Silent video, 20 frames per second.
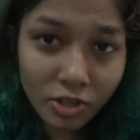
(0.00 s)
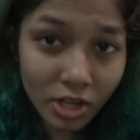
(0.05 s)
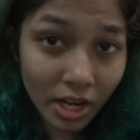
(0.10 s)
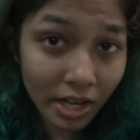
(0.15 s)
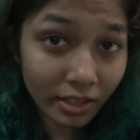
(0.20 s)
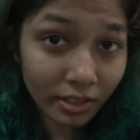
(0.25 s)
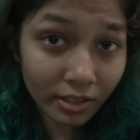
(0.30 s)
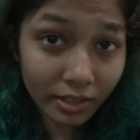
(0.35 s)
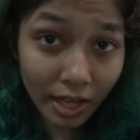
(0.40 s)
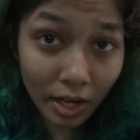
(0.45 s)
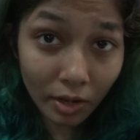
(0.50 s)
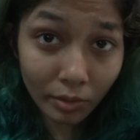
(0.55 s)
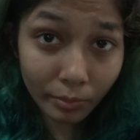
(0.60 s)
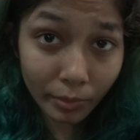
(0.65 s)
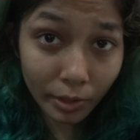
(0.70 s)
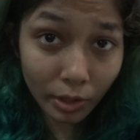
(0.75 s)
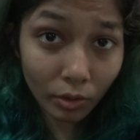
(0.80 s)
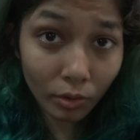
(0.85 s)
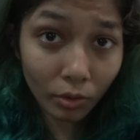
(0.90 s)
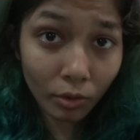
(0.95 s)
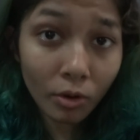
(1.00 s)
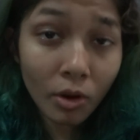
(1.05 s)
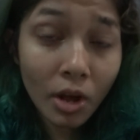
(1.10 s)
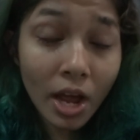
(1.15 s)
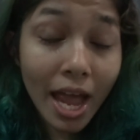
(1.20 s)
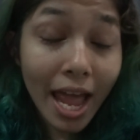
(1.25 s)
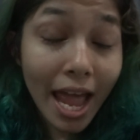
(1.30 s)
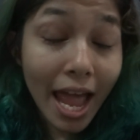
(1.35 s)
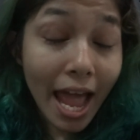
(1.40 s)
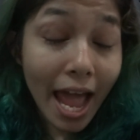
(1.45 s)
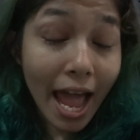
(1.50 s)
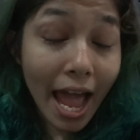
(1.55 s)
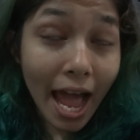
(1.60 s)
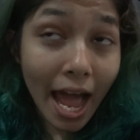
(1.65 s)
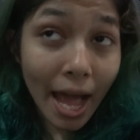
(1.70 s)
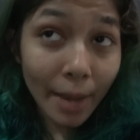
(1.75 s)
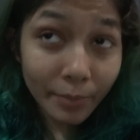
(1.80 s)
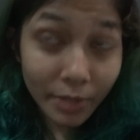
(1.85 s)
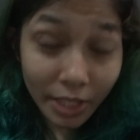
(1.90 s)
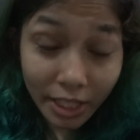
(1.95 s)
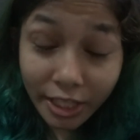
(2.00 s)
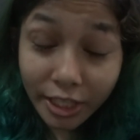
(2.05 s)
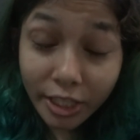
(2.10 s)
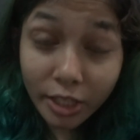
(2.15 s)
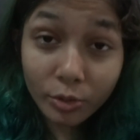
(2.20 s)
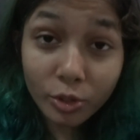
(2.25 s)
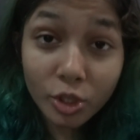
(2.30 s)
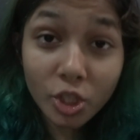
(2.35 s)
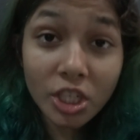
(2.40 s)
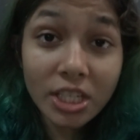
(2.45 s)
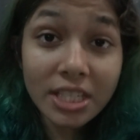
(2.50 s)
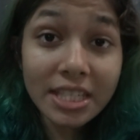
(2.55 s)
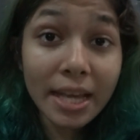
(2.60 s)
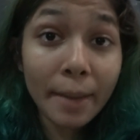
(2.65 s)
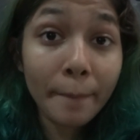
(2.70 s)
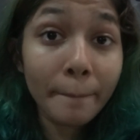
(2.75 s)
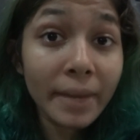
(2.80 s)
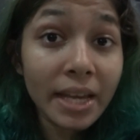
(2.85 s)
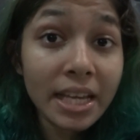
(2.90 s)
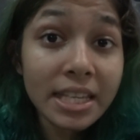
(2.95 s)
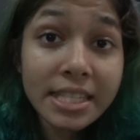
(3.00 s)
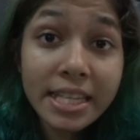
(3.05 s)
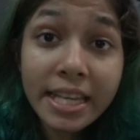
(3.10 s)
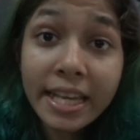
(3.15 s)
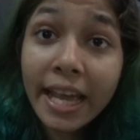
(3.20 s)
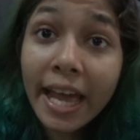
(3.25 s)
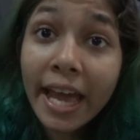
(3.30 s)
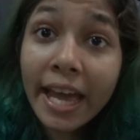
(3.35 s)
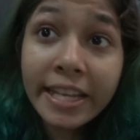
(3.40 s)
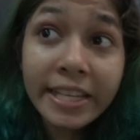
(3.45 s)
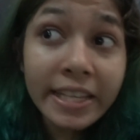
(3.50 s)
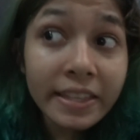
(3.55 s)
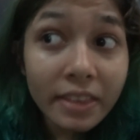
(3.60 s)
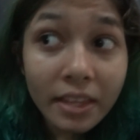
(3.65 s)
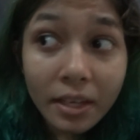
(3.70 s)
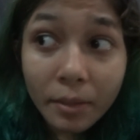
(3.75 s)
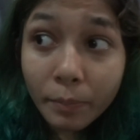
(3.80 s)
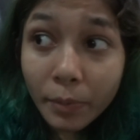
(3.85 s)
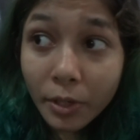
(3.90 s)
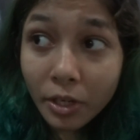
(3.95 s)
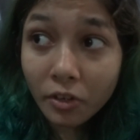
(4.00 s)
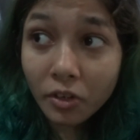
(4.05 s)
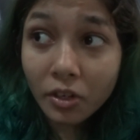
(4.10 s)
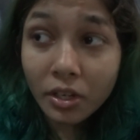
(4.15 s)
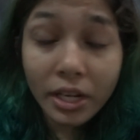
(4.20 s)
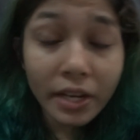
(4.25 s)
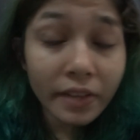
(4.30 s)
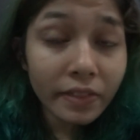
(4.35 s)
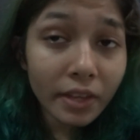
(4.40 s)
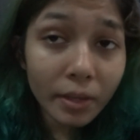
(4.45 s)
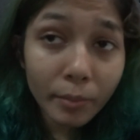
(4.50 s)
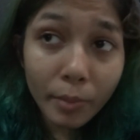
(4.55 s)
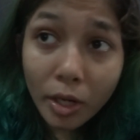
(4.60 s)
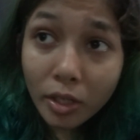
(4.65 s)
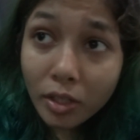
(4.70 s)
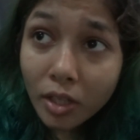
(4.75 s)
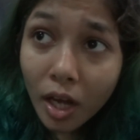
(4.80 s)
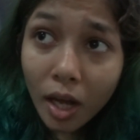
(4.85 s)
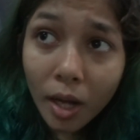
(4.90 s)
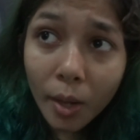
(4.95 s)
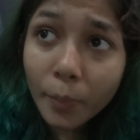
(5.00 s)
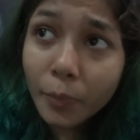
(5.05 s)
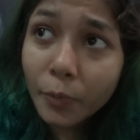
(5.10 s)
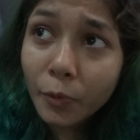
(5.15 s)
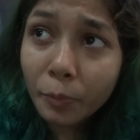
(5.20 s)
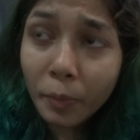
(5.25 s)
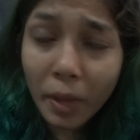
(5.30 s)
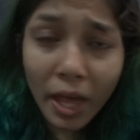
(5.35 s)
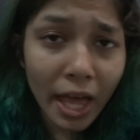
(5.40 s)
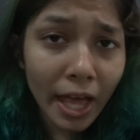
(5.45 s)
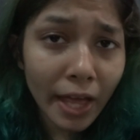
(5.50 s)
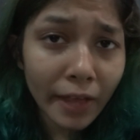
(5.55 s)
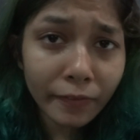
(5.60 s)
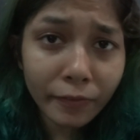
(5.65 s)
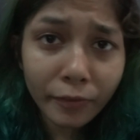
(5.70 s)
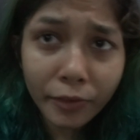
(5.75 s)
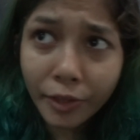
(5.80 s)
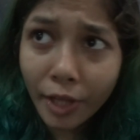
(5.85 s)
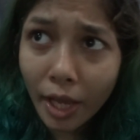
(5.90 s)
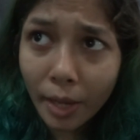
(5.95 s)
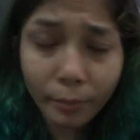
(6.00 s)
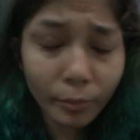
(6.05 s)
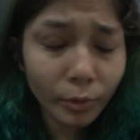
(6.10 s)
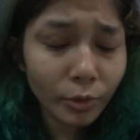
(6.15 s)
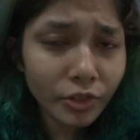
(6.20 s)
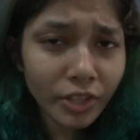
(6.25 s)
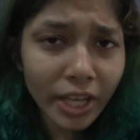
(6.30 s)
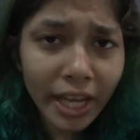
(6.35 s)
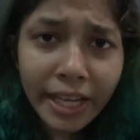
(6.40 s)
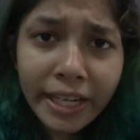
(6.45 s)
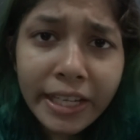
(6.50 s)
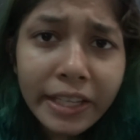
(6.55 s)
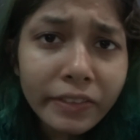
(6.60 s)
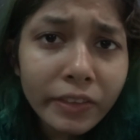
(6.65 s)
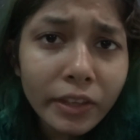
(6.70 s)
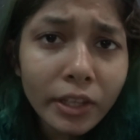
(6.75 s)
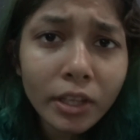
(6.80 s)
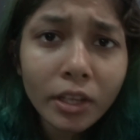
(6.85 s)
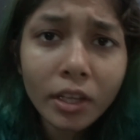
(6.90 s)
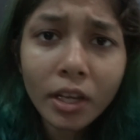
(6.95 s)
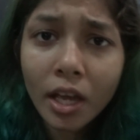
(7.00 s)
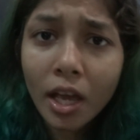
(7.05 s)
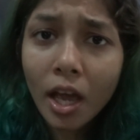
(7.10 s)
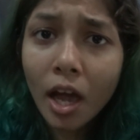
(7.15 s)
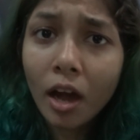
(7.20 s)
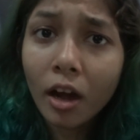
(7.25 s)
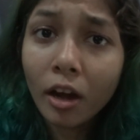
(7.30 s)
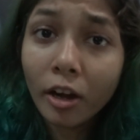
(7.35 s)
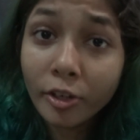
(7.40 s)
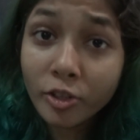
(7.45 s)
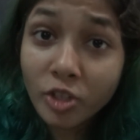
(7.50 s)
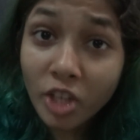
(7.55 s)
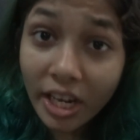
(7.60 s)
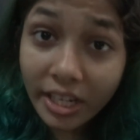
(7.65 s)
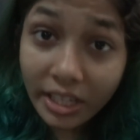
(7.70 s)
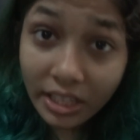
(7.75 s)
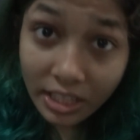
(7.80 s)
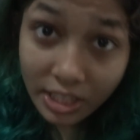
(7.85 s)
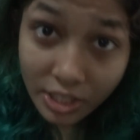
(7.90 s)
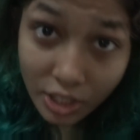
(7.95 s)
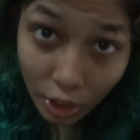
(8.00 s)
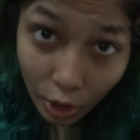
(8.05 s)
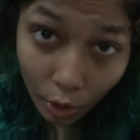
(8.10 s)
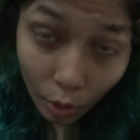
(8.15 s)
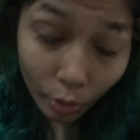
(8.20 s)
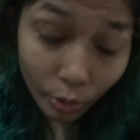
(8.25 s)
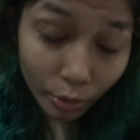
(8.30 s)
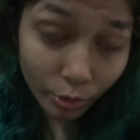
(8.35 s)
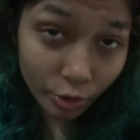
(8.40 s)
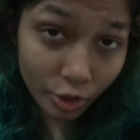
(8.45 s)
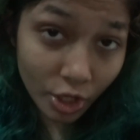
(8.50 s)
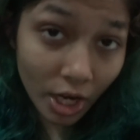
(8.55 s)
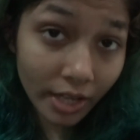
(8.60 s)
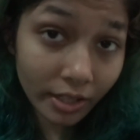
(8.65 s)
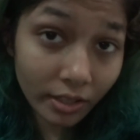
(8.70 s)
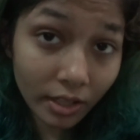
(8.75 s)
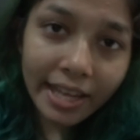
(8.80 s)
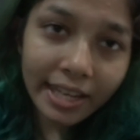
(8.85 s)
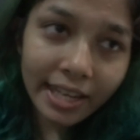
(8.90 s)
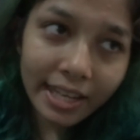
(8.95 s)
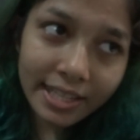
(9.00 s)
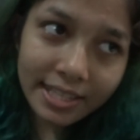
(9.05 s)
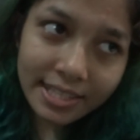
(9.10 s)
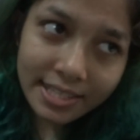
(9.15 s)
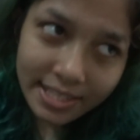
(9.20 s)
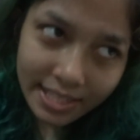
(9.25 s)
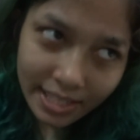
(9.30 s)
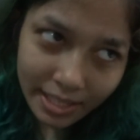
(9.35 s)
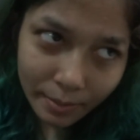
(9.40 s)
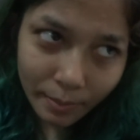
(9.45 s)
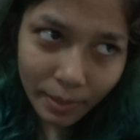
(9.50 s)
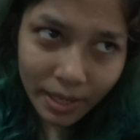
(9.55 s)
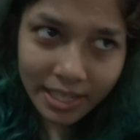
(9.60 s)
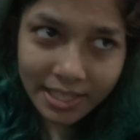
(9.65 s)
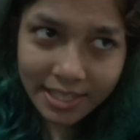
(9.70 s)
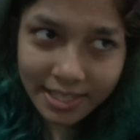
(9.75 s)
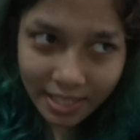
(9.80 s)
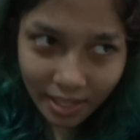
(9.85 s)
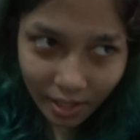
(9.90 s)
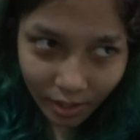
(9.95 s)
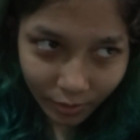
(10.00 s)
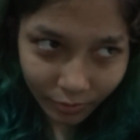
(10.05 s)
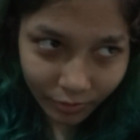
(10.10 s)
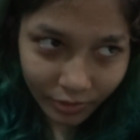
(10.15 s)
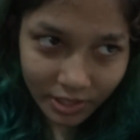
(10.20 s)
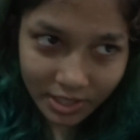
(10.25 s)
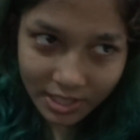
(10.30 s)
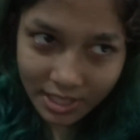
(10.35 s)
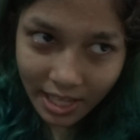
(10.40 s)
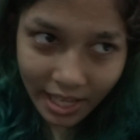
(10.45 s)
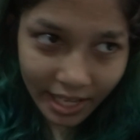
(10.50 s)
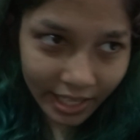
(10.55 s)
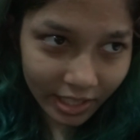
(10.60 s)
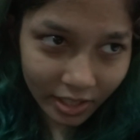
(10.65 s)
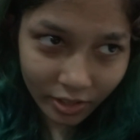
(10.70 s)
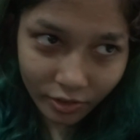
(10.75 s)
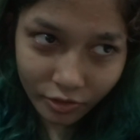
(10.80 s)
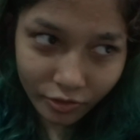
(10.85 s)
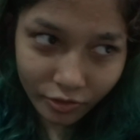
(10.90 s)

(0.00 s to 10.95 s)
channel down below. I'm telling you, she's amazing. Anything period, anything about cups, pads, tampons, anything, her channel is the go-to channel. And I see myself as like